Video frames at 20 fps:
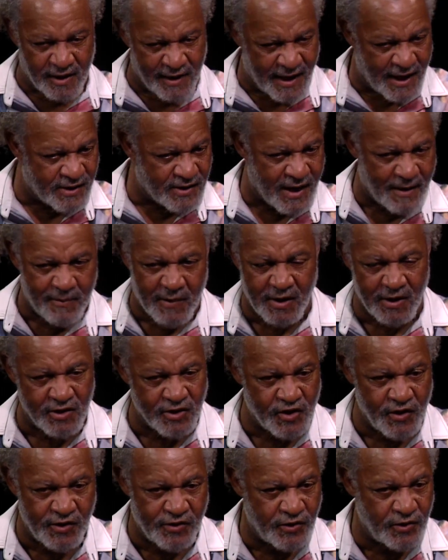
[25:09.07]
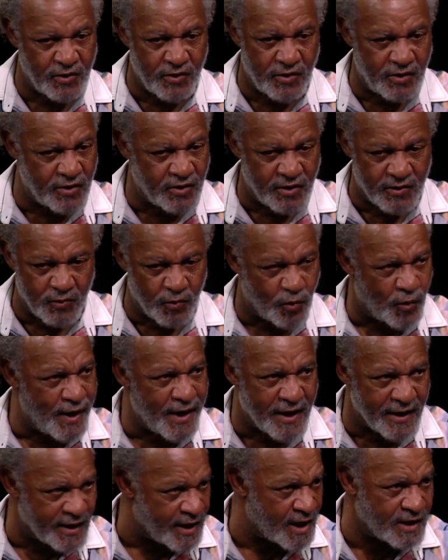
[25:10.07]
legs out of the church, you, That's you it. just
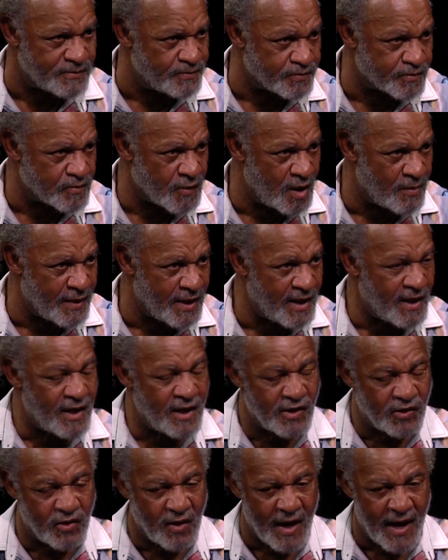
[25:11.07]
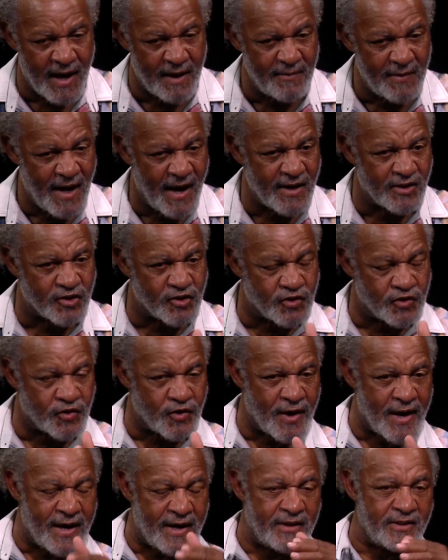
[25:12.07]
weaken it. You That's mean? it. So I'm not
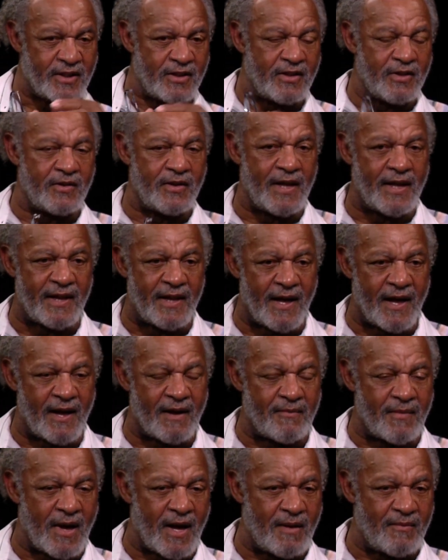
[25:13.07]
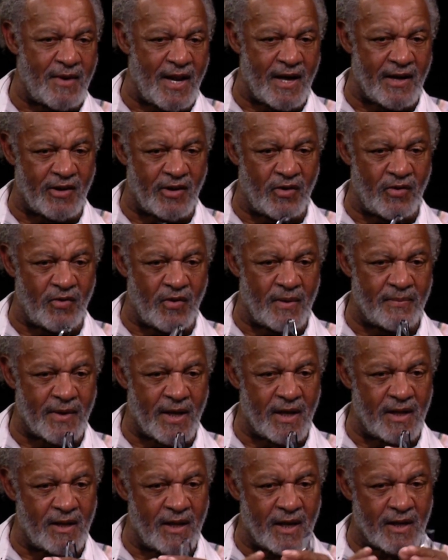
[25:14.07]
trying to do that. I'm, I'm like you. I'm
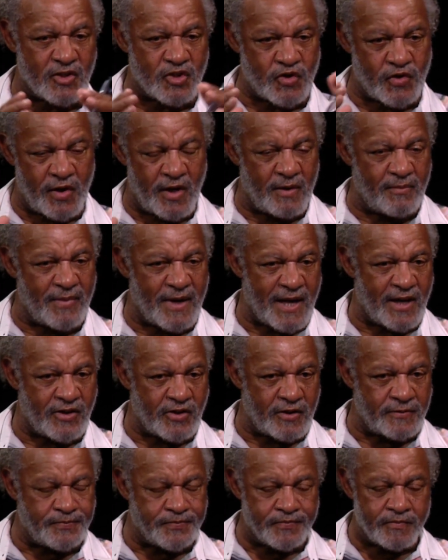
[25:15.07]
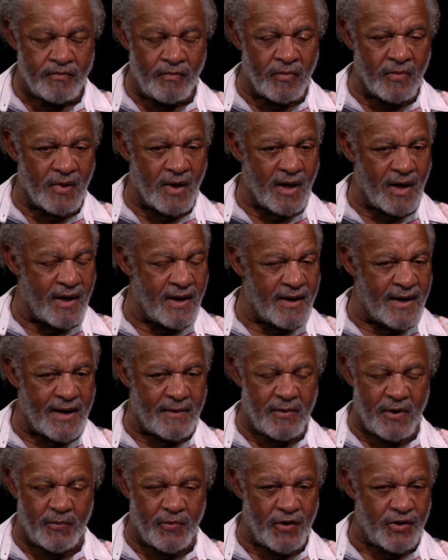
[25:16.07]
kind of like a trailblazer, and I
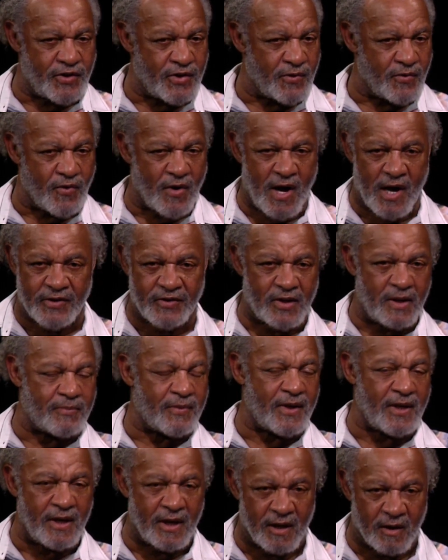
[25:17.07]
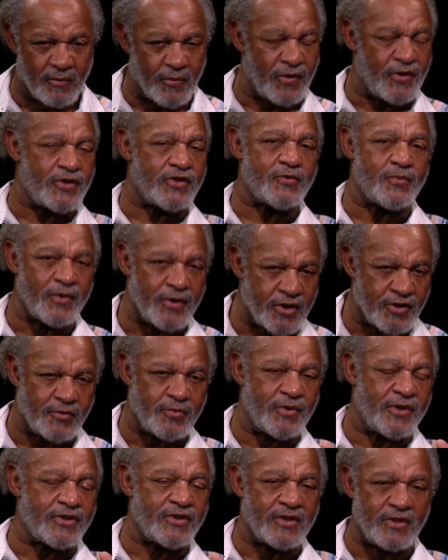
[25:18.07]
be pushing rocks up the hill, push, push,
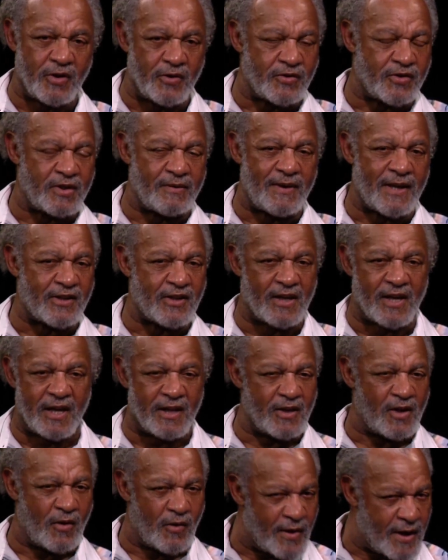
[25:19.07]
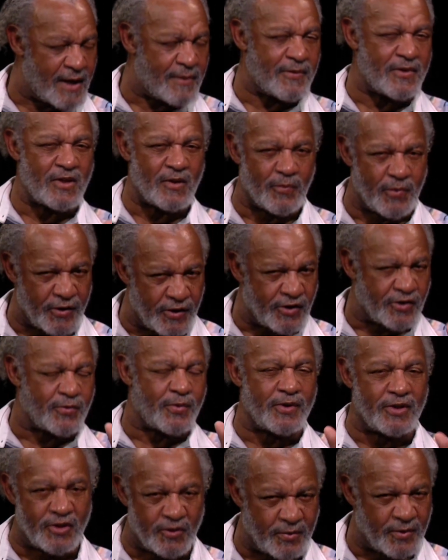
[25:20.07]
push, and don't seem like you get no help, and you push,
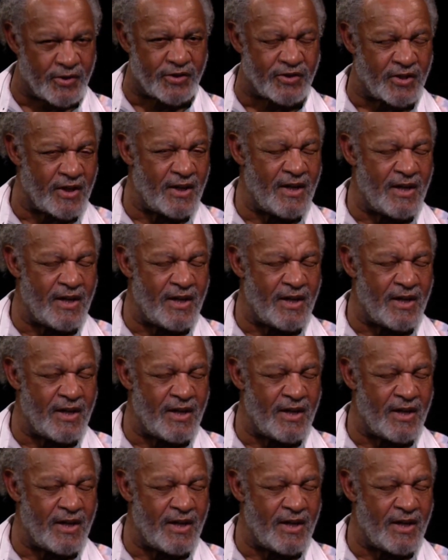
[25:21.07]
push, yeah. push,